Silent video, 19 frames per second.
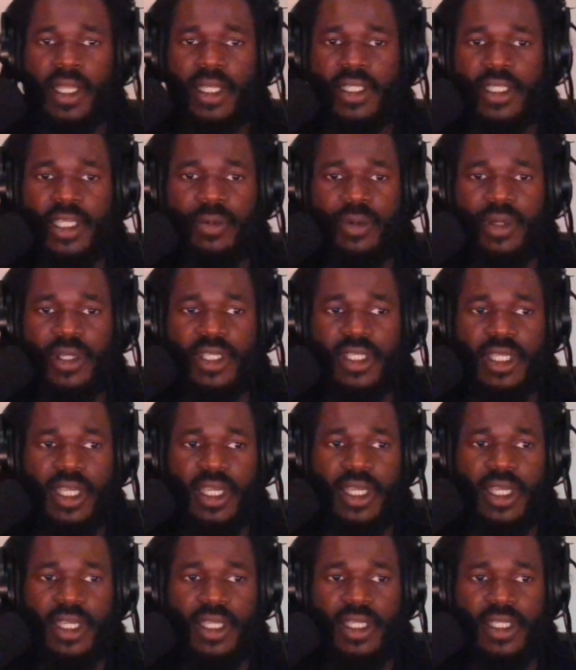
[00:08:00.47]
let's see what it
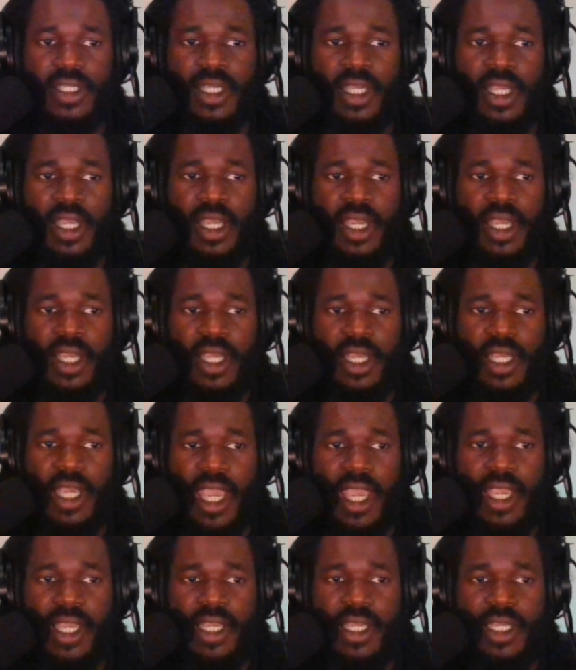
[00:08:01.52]
says.
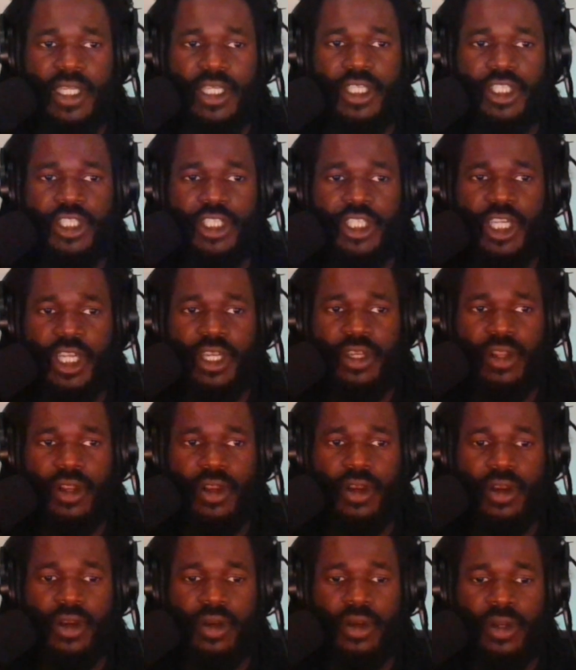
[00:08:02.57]
Age,
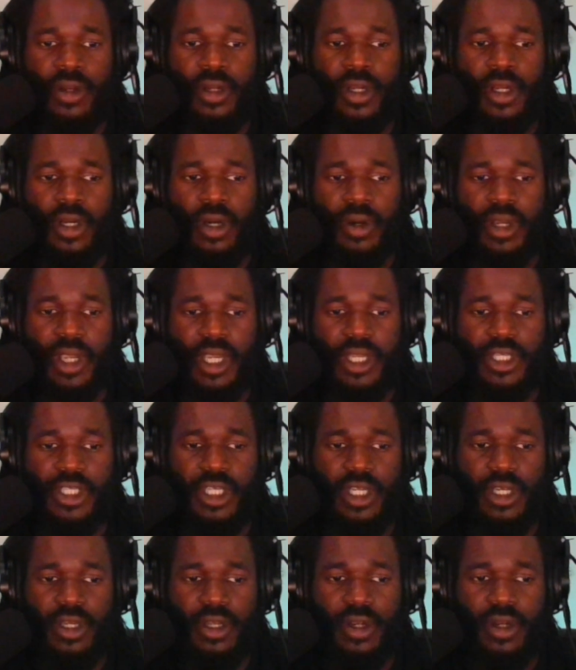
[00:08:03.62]
gender. Okay,
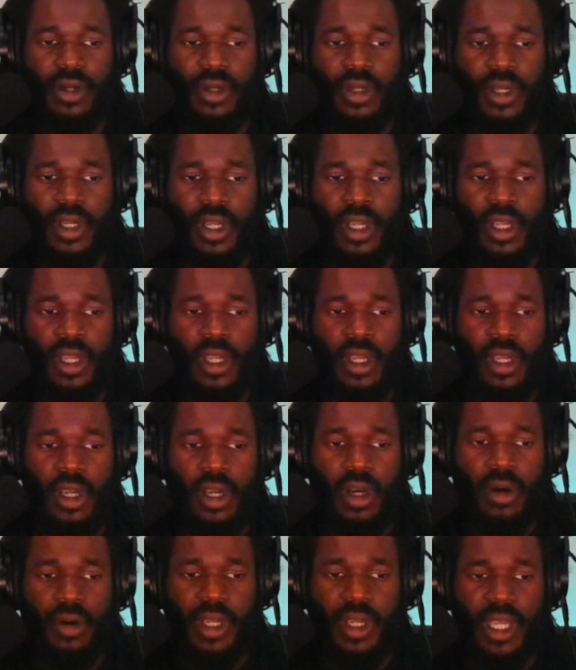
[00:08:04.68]
gender.
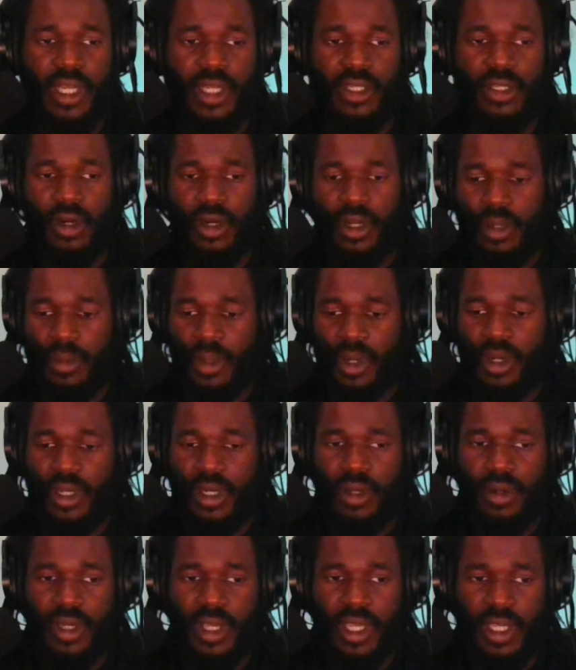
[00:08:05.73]
Okay, the target market,
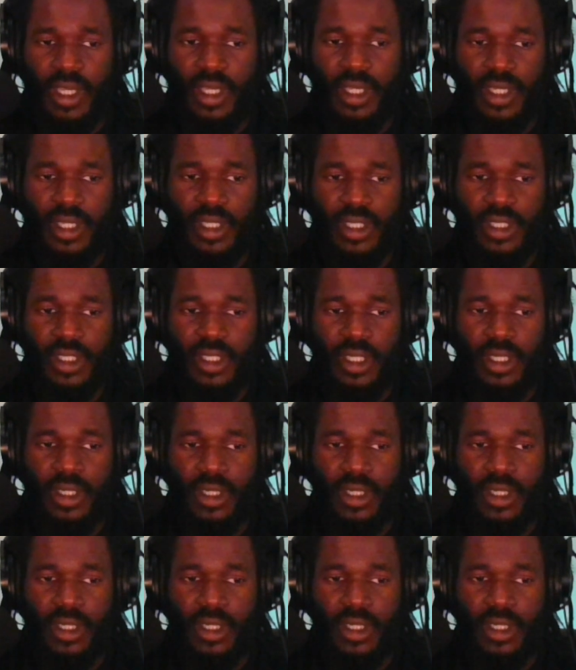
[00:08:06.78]
okay, is